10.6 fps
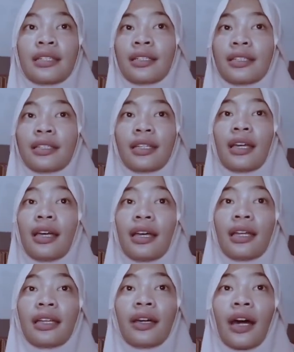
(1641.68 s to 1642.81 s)
The
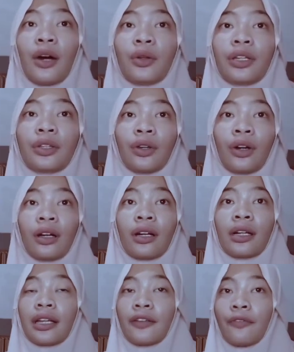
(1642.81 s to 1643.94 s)
auditor reviews the
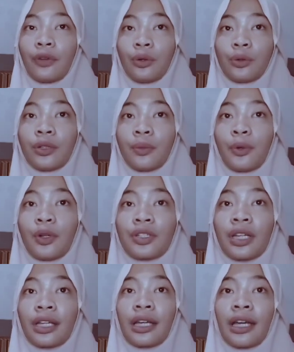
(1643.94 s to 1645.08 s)
project and
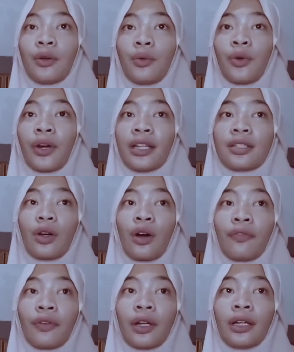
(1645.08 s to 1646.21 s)
writes of the
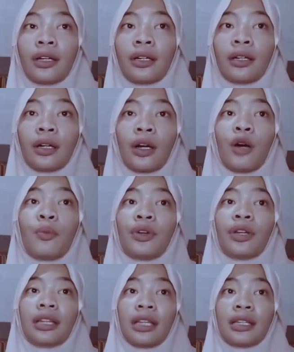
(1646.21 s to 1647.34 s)
communicates
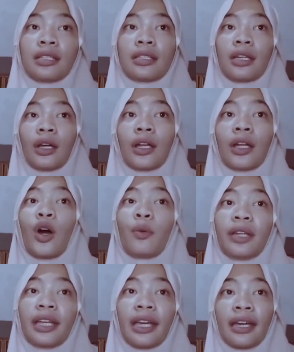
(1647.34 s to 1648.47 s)

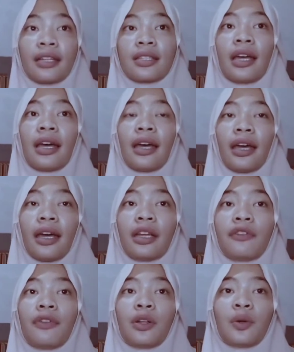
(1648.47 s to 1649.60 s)
and evaluation
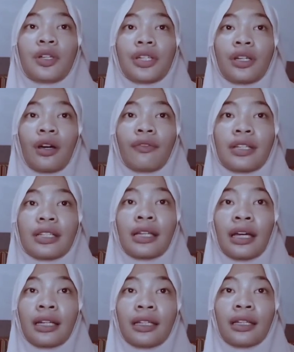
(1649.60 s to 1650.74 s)
of the study.
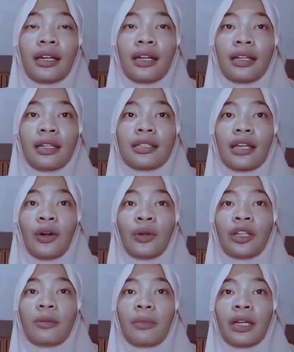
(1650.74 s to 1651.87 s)
This audit may
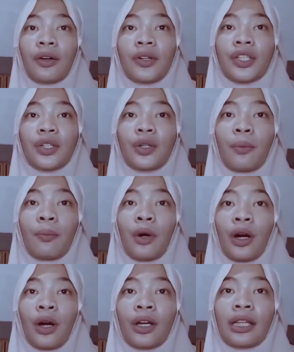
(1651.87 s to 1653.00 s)
occur about,
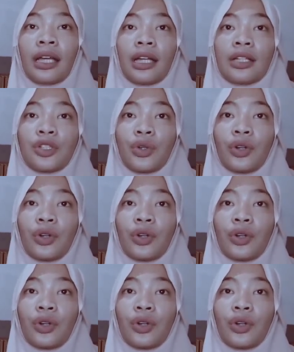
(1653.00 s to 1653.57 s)
during, and